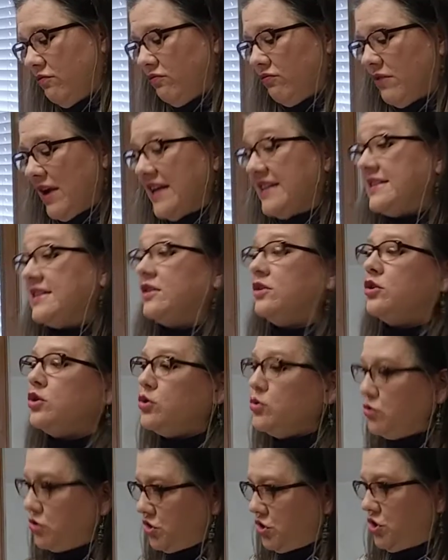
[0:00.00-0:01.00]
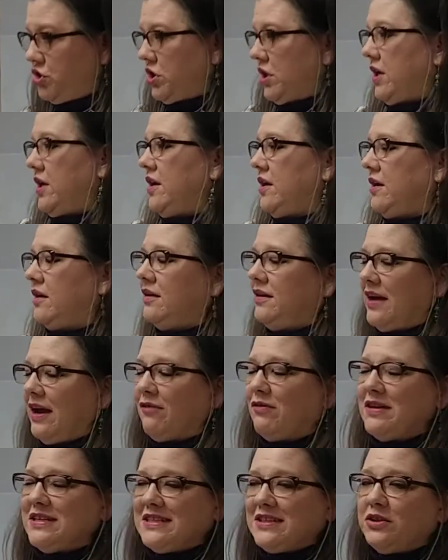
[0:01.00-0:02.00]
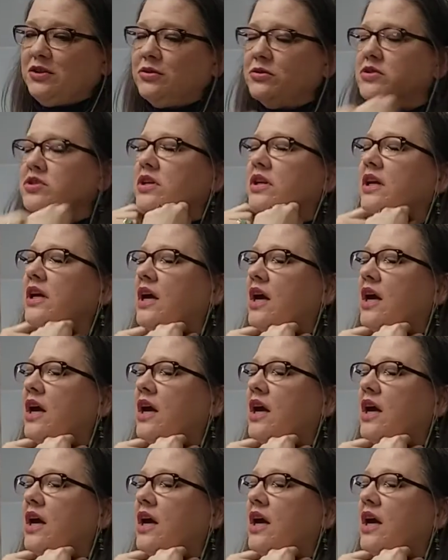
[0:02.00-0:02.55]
Resolution. Yeah, resolution.